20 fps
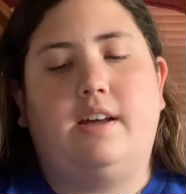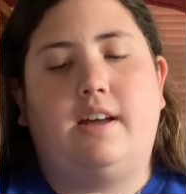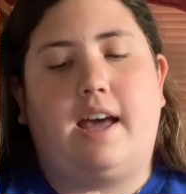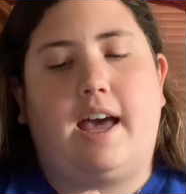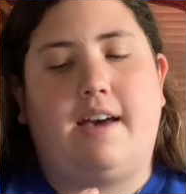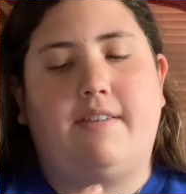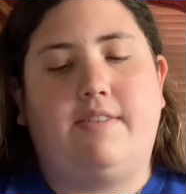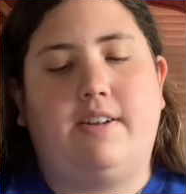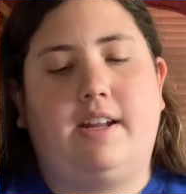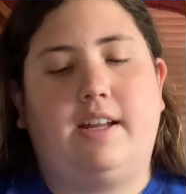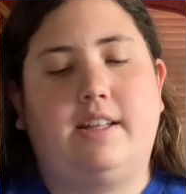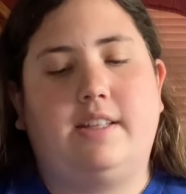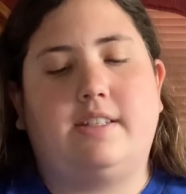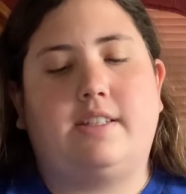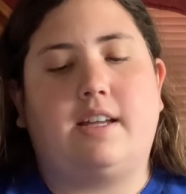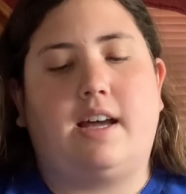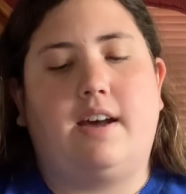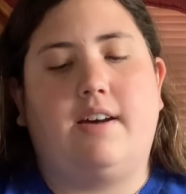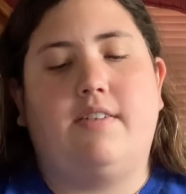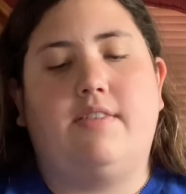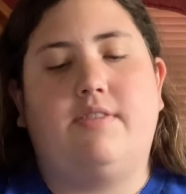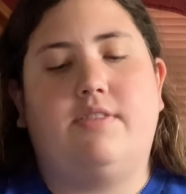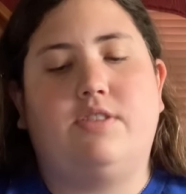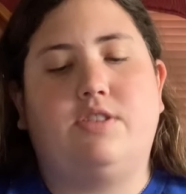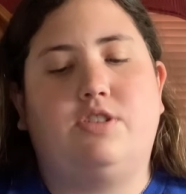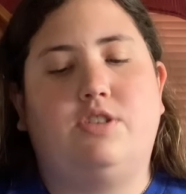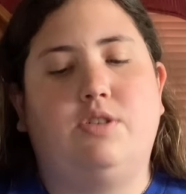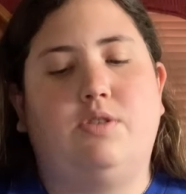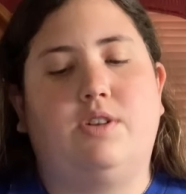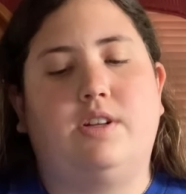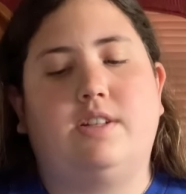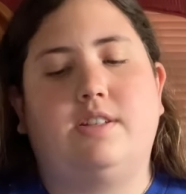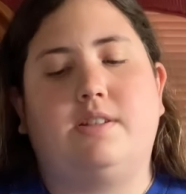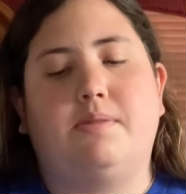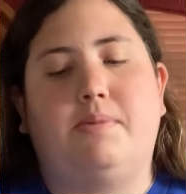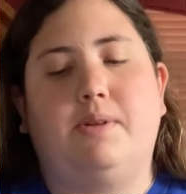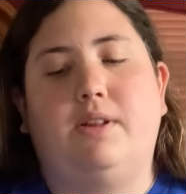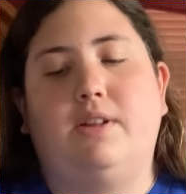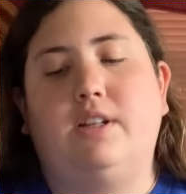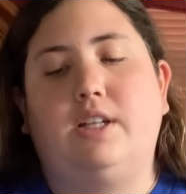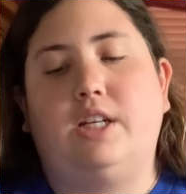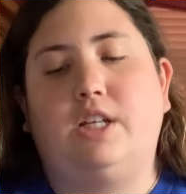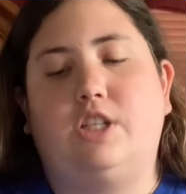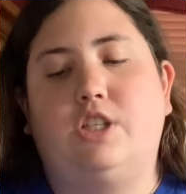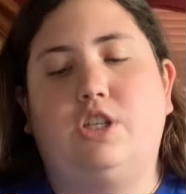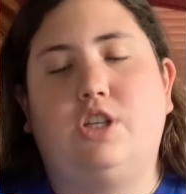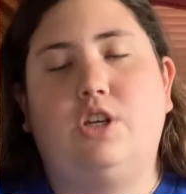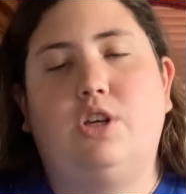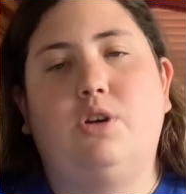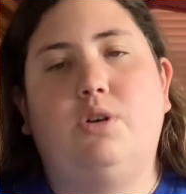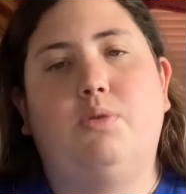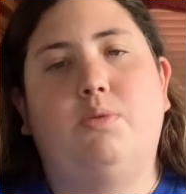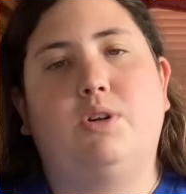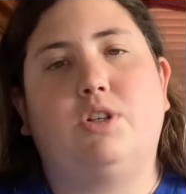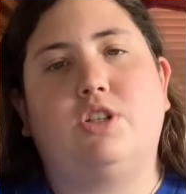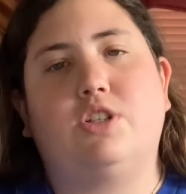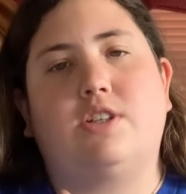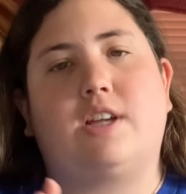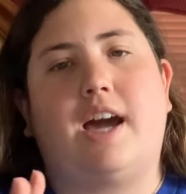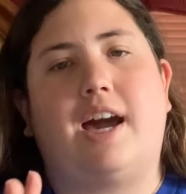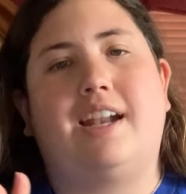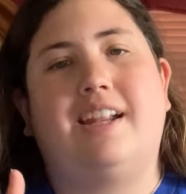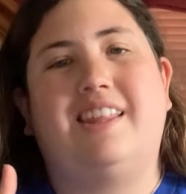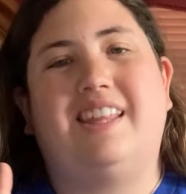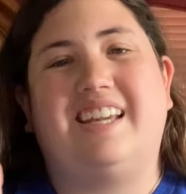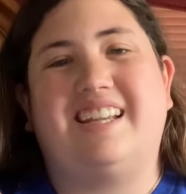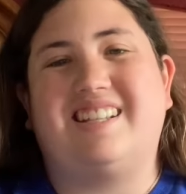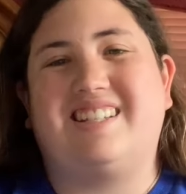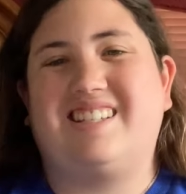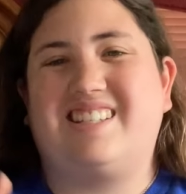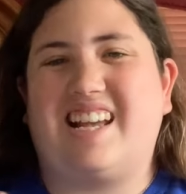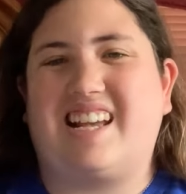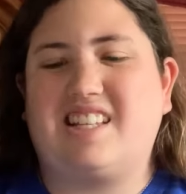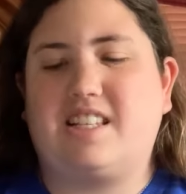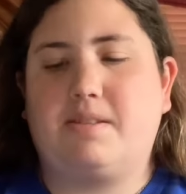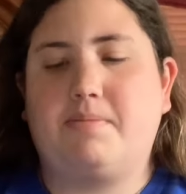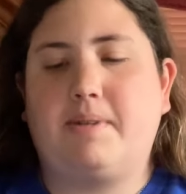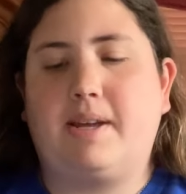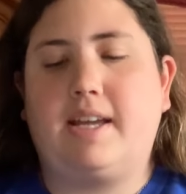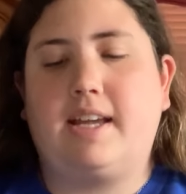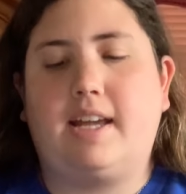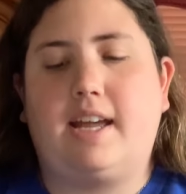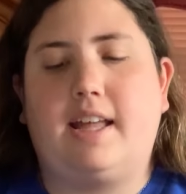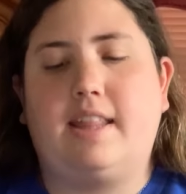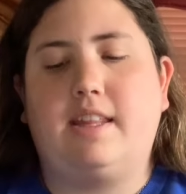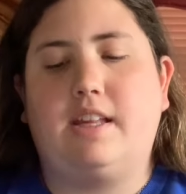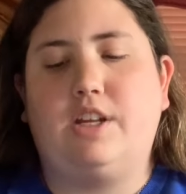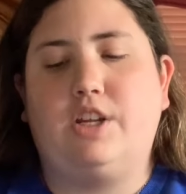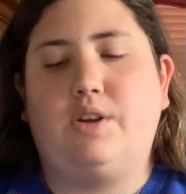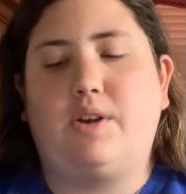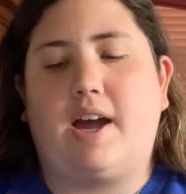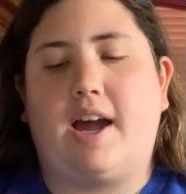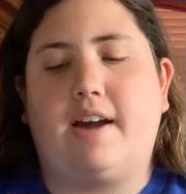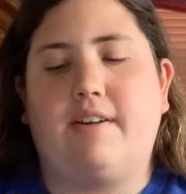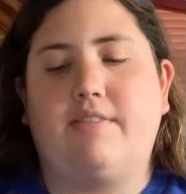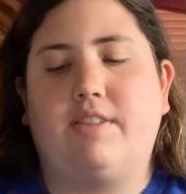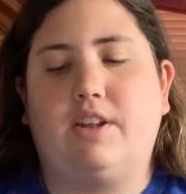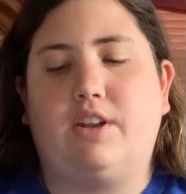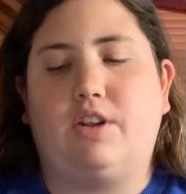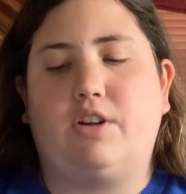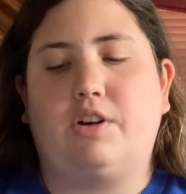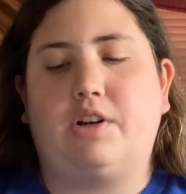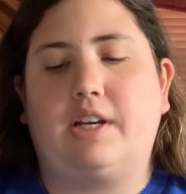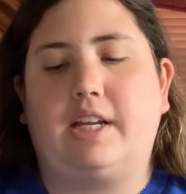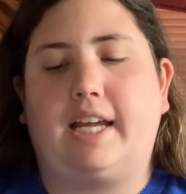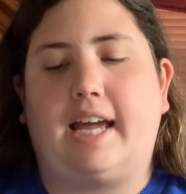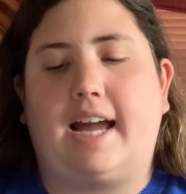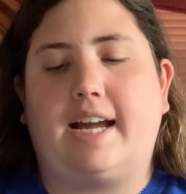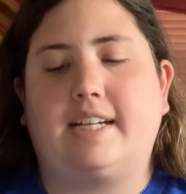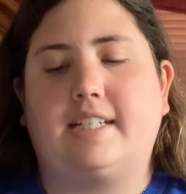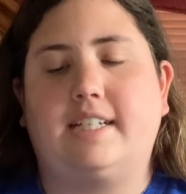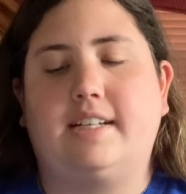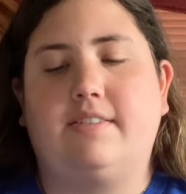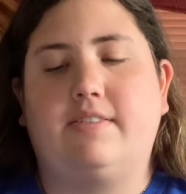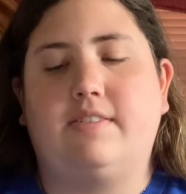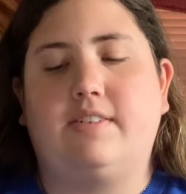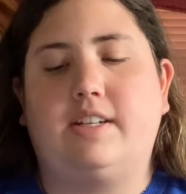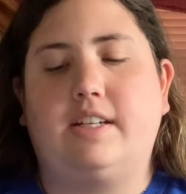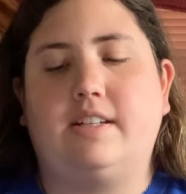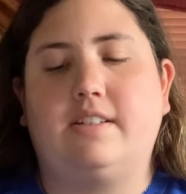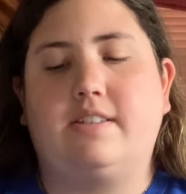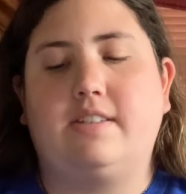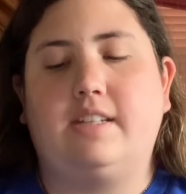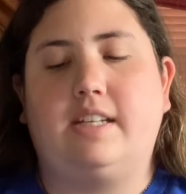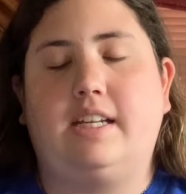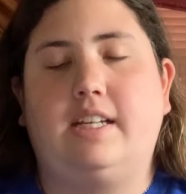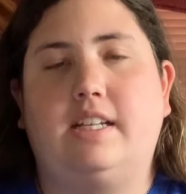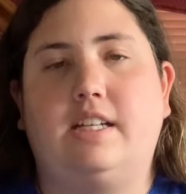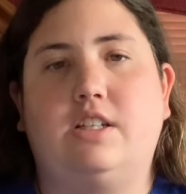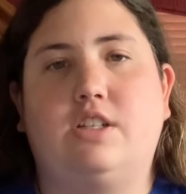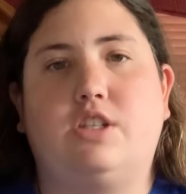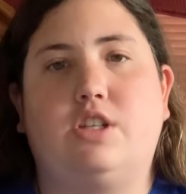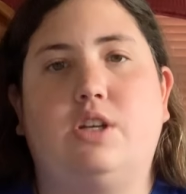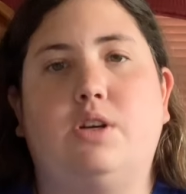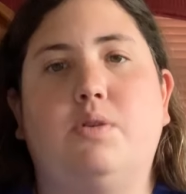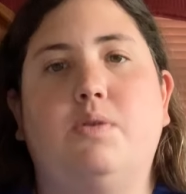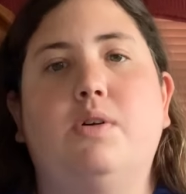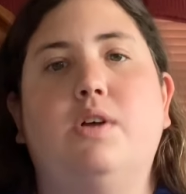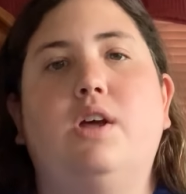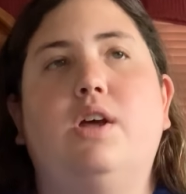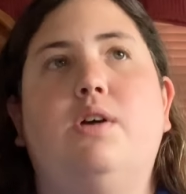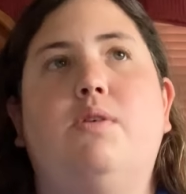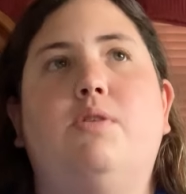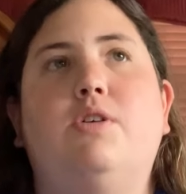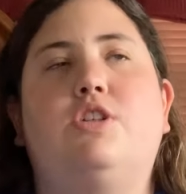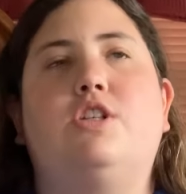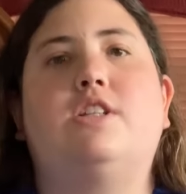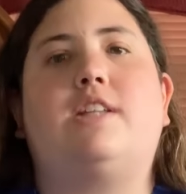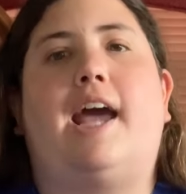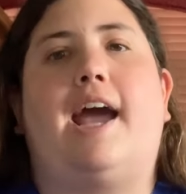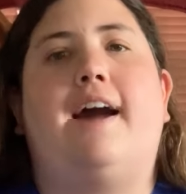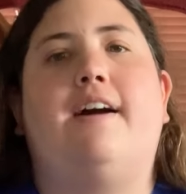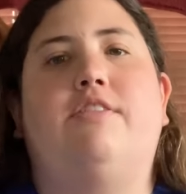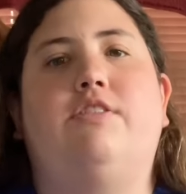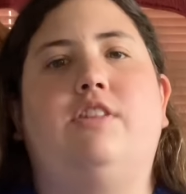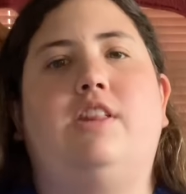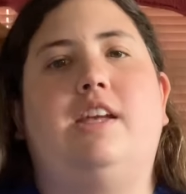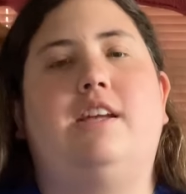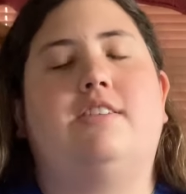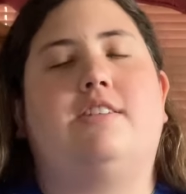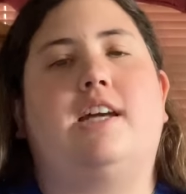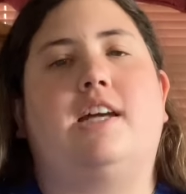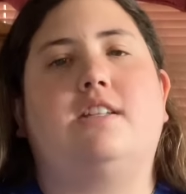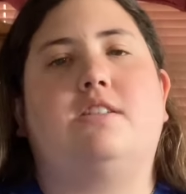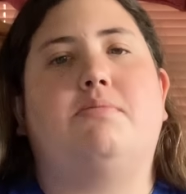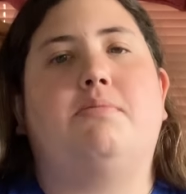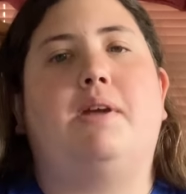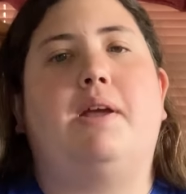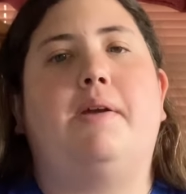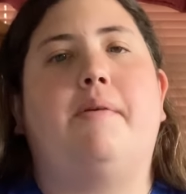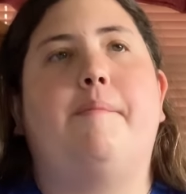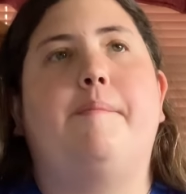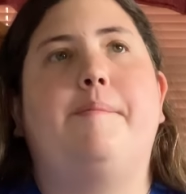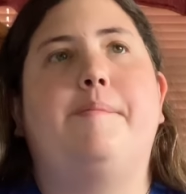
evidence of the student's ability to, which is kind of the assessment, and then you have the learning activities needed to, which is after the assessment.